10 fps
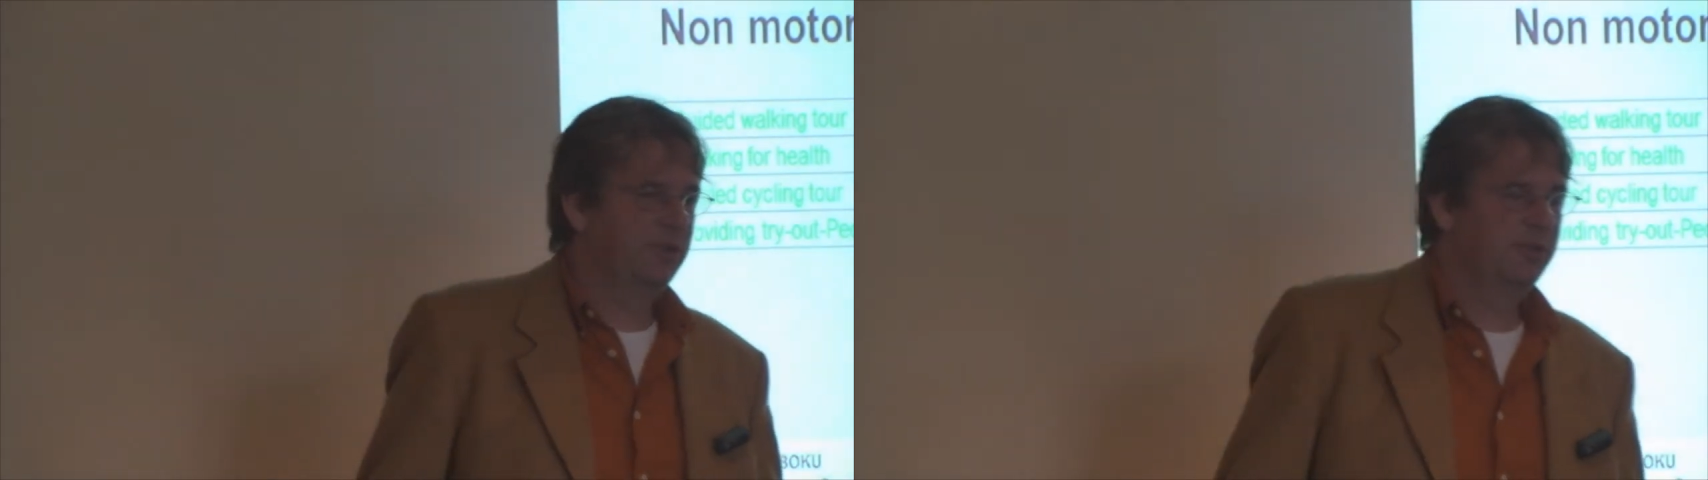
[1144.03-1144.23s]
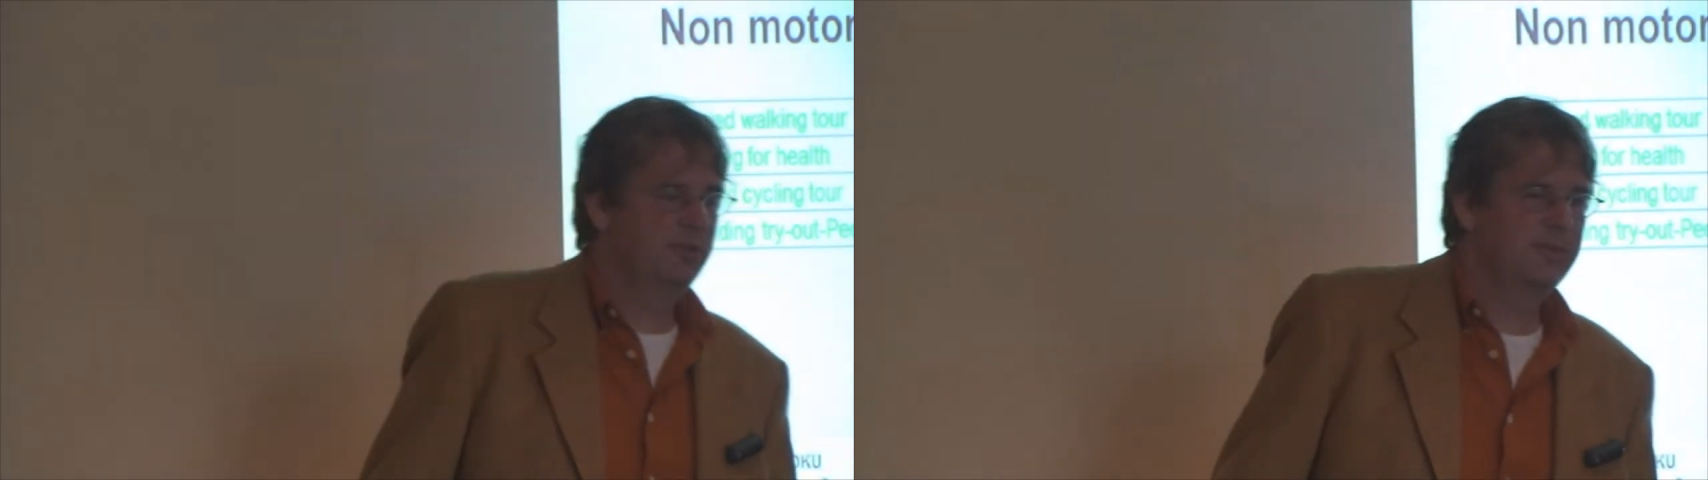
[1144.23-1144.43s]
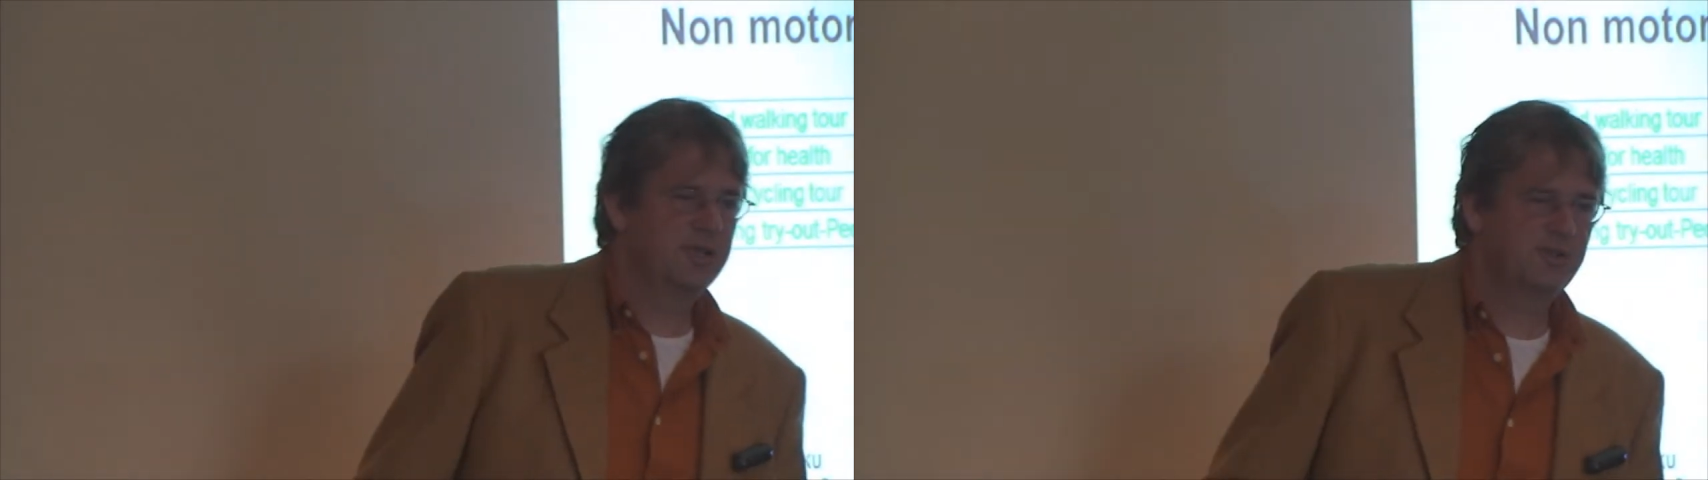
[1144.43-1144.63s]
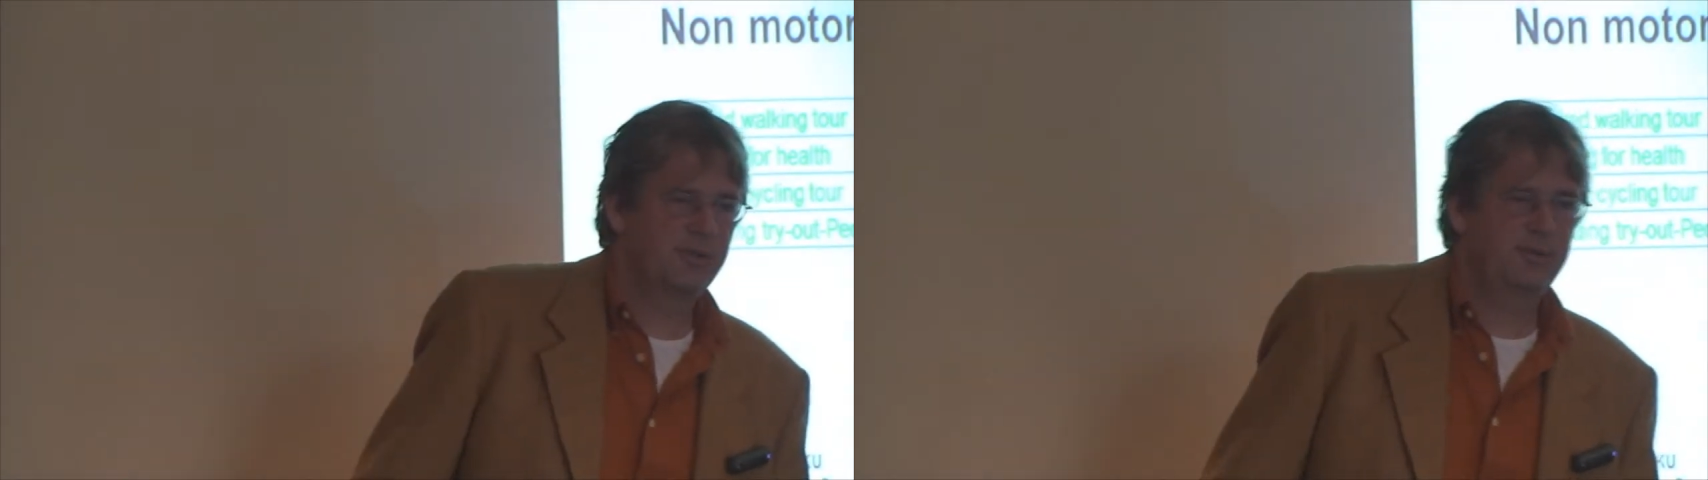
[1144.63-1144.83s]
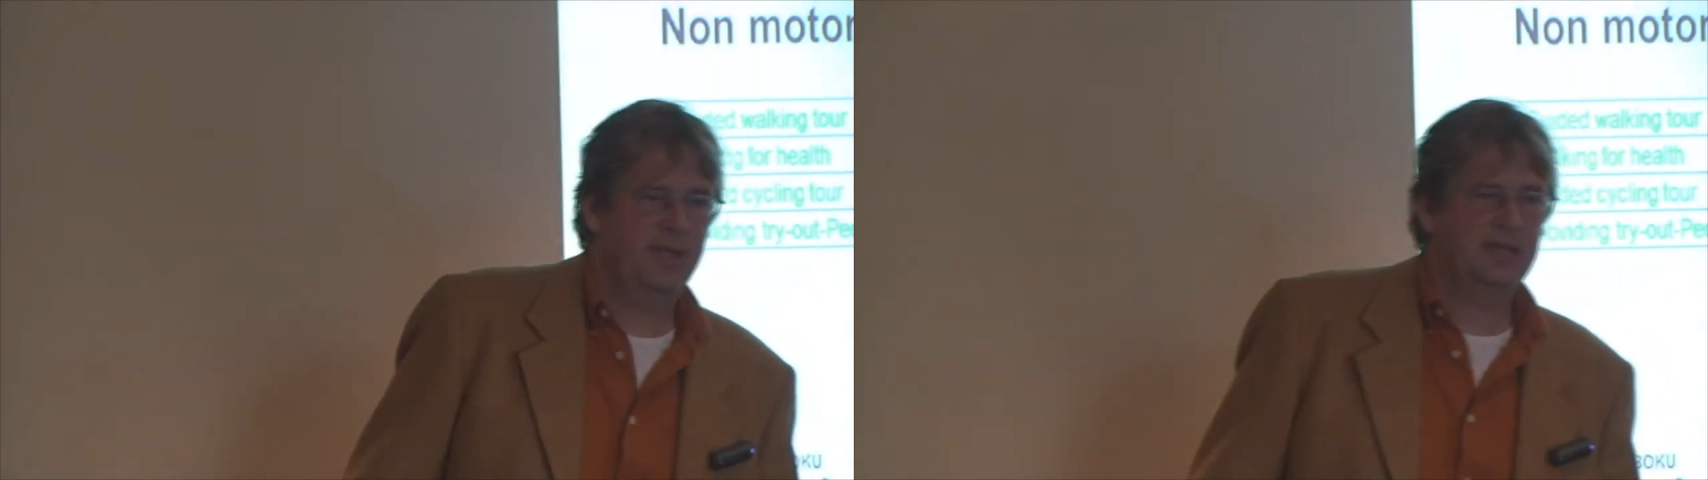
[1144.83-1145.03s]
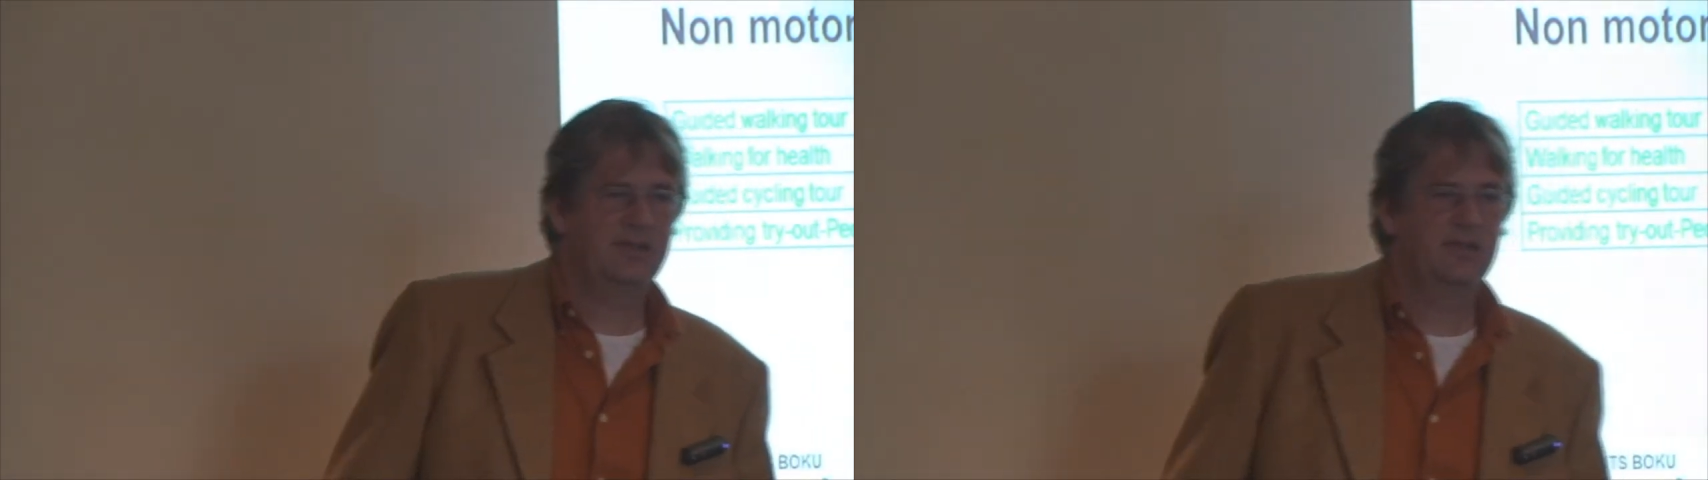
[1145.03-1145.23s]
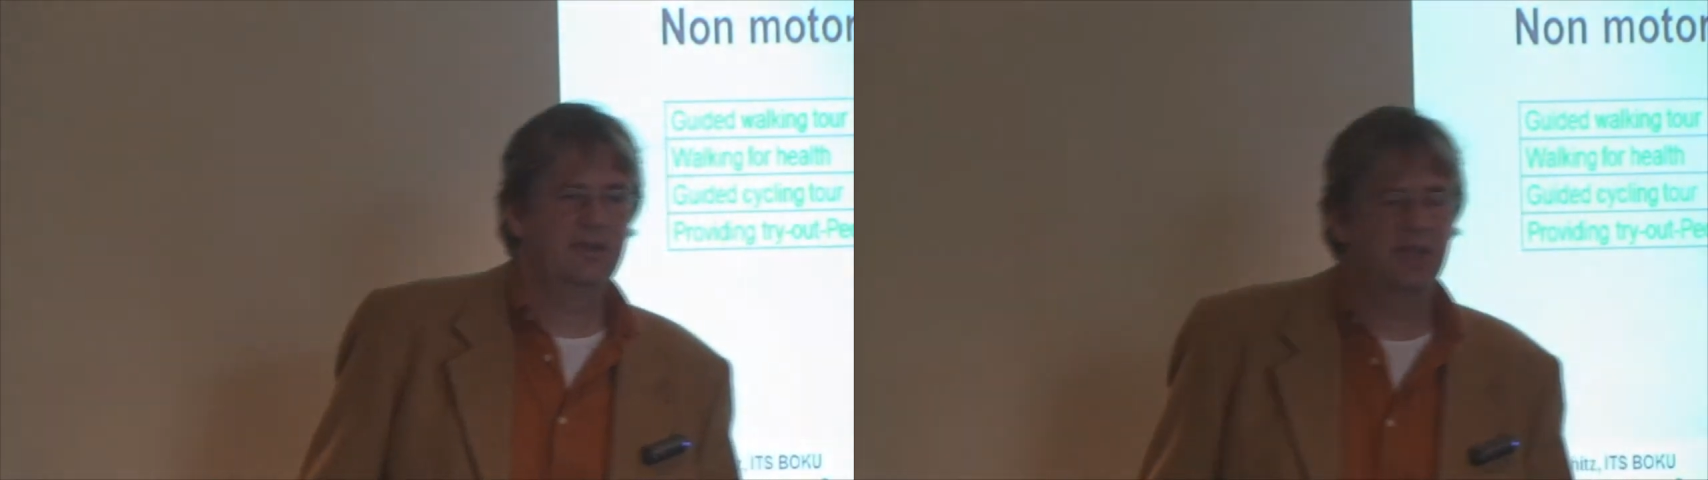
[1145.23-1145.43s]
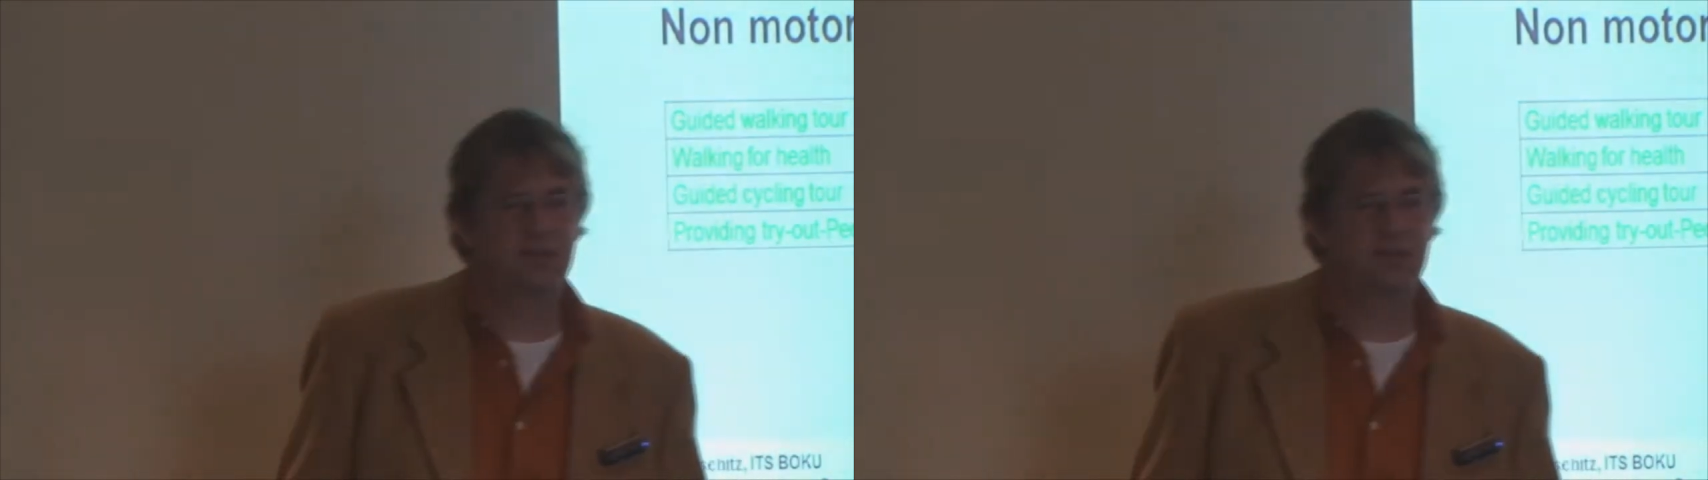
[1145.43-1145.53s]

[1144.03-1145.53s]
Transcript: not too much reflected,